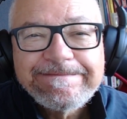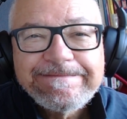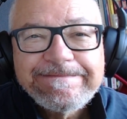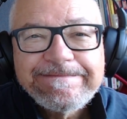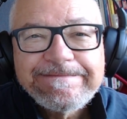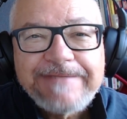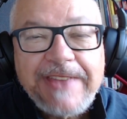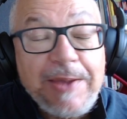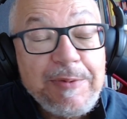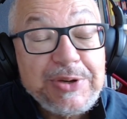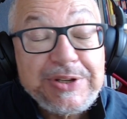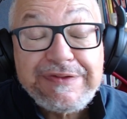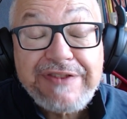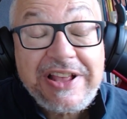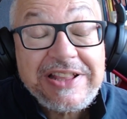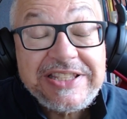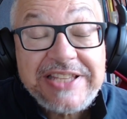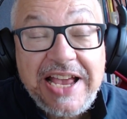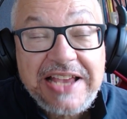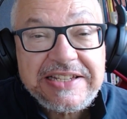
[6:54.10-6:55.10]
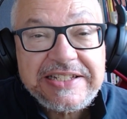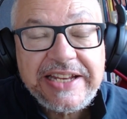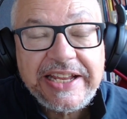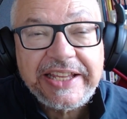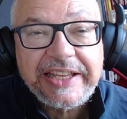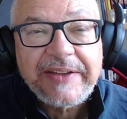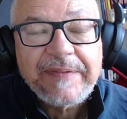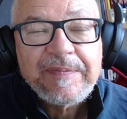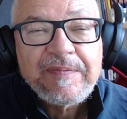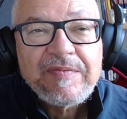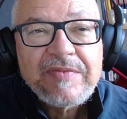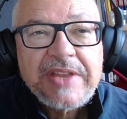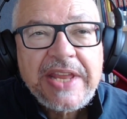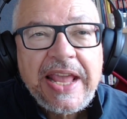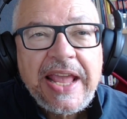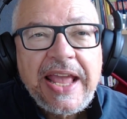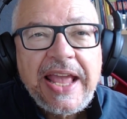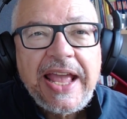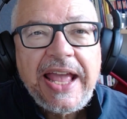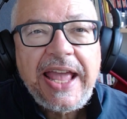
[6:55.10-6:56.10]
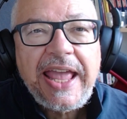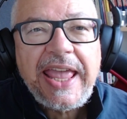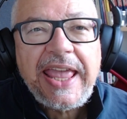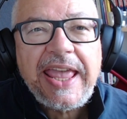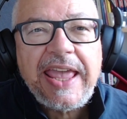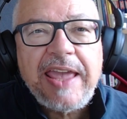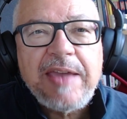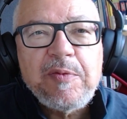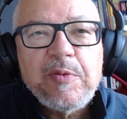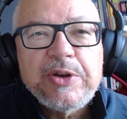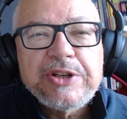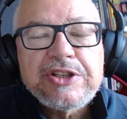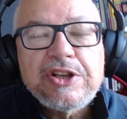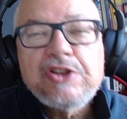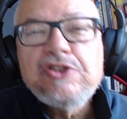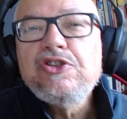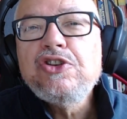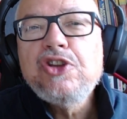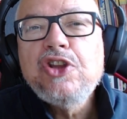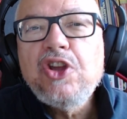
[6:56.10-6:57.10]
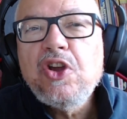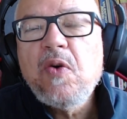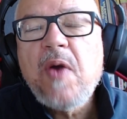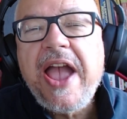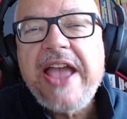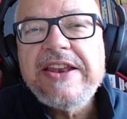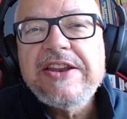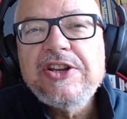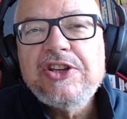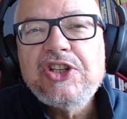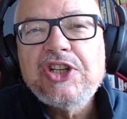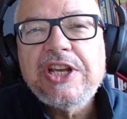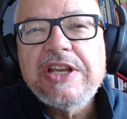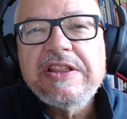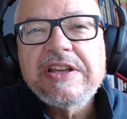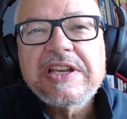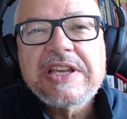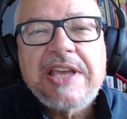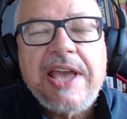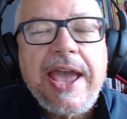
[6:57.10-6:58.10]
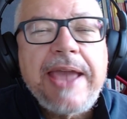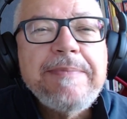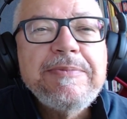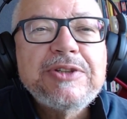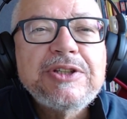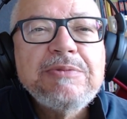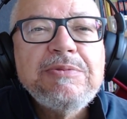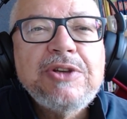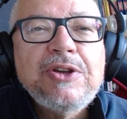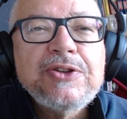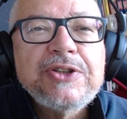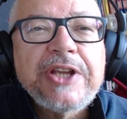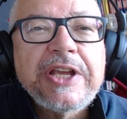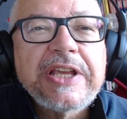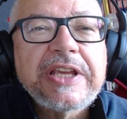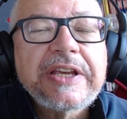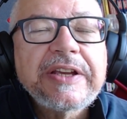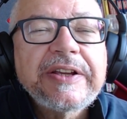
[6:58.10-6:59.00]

It was fantastic. It was a new energy that came to music